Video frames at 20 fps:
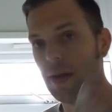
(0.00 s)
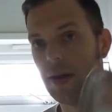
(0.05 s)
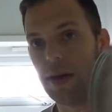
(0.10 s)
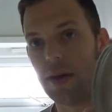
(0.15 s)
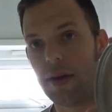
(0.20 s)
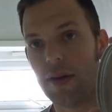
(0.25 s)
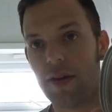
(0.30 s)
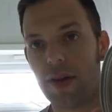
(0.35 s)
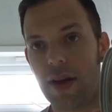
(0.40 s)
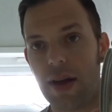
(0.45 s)

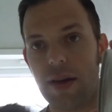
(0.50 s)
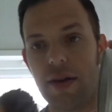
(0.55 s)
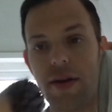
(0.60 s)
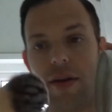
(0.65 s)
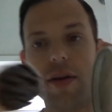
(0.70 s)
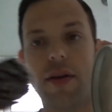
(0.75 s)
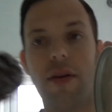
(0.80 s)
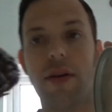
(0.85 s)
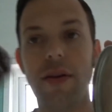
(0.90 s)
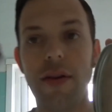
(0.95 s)
Like I say,
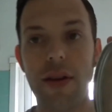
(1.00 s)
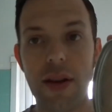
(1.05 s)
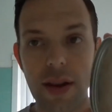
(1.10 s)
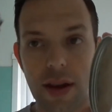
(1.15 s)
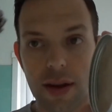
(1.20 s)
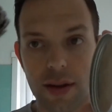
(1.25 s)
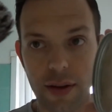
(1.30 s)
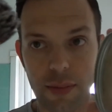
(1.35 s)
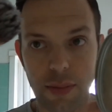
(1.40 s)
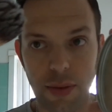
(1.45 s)

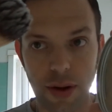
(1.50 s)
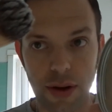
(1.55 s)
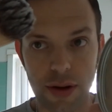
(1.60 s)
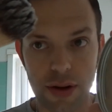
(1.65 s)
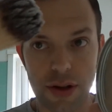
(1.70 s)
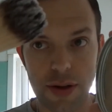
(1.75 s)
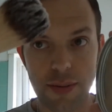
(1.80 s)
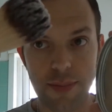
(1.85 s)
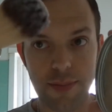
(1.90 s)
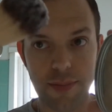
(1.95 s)
synthetic
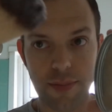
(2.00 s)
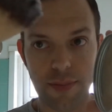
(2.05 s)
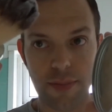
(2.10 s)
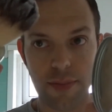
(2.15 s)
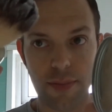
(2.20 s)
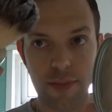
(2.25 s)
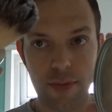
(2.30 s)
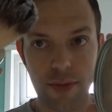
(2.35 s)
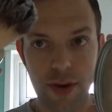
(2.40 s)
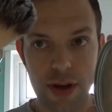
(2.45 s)
brush,
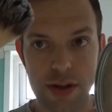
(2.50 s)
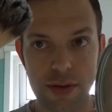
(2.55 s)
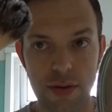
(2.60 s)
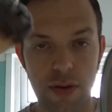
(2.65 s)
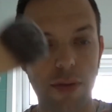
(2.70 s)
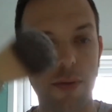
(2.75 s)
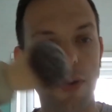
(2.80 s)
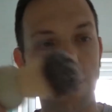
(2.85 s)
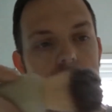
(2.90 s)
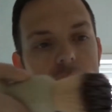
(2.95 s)
Razor
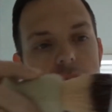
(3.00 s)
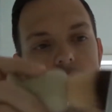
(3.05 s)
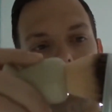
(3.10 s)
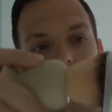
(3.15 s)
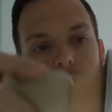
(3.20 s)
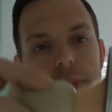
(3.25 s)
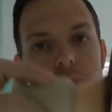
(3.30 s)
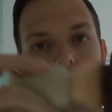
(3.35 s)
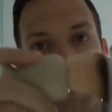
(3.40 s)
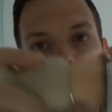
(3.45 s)
Rock
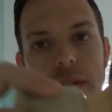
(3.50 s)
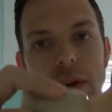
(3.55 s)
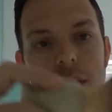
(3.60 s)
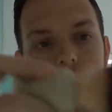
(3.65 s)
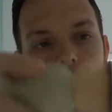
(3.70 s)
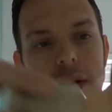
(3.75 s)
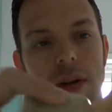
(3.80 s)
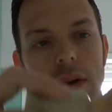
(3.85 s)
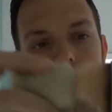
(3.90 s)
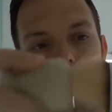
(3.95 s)
Monster.
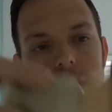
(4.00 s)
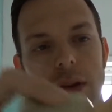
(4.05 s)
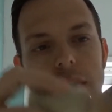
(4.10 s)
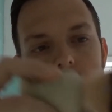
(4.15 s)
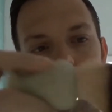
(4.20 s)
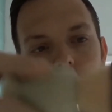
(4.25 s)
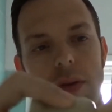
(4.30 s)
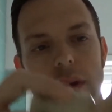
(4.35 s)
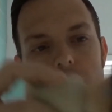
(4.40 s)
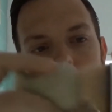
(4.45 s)

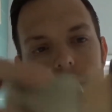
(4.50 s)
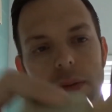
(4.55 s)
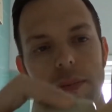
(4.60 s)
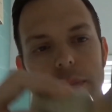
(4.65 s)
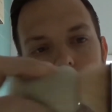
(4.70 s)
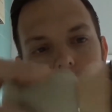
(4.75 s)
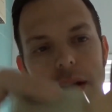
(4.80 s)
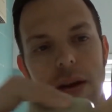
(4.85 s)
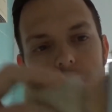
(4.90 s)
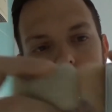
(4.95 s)
Don't need a
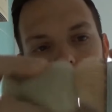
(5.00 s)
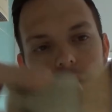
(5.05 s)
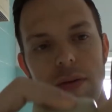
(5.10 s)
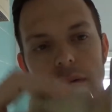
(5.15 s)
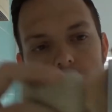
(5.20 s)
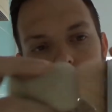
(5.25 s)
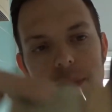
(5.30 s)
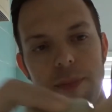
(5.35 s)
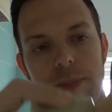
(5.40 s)
big load